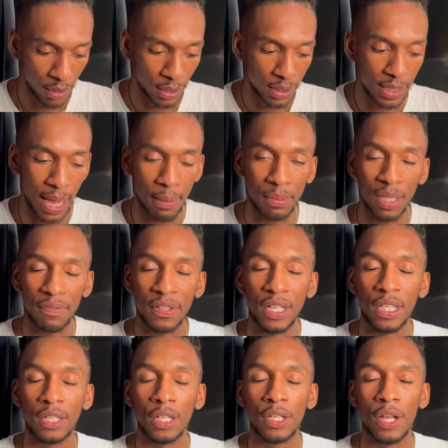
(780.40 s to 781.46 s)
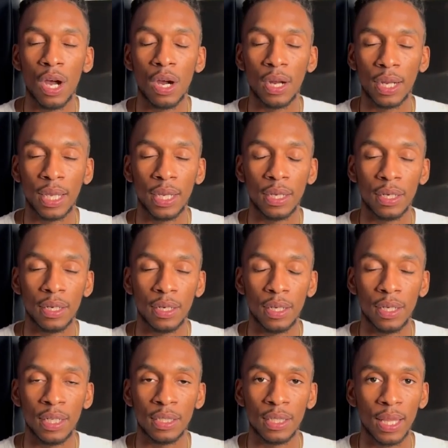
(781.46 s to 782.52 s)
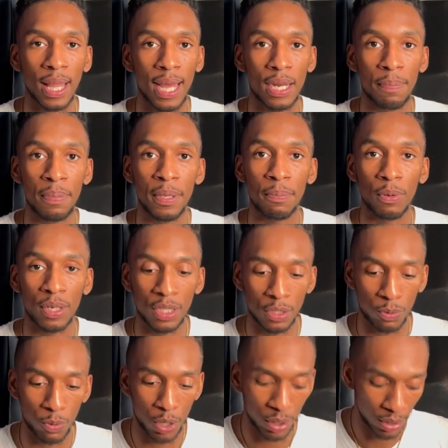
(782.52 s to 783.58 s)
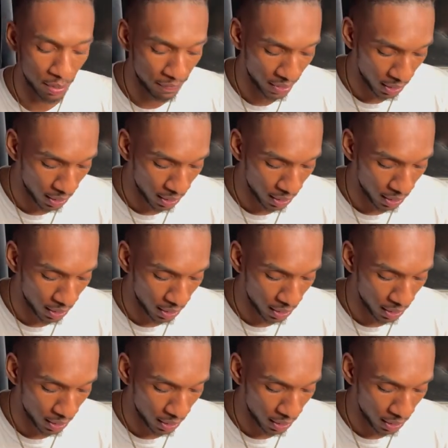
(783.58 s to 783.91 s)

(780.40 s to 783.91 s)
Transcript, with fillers: Stop living in the dark here. There's a lot of people in this world living